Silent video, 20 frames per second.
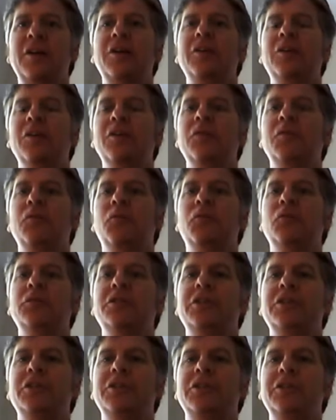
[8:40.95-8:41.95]
looking forward
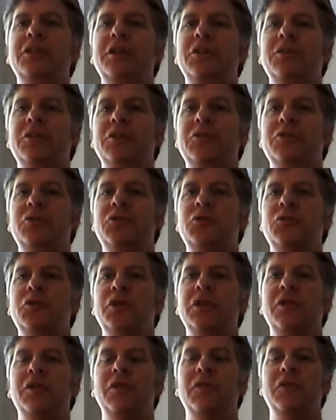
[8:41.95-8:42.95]
to hearing your
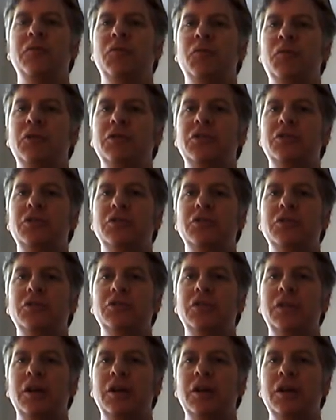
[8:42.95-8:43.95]
story. Looking forward
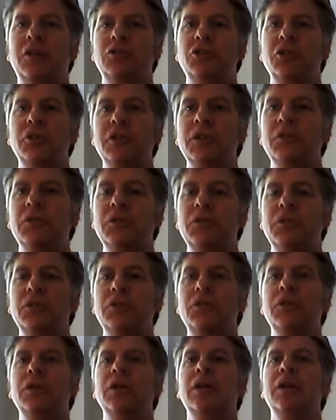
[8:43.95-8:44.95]
to sharing with
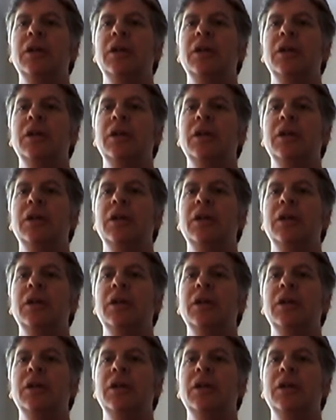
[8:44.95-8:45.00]
you.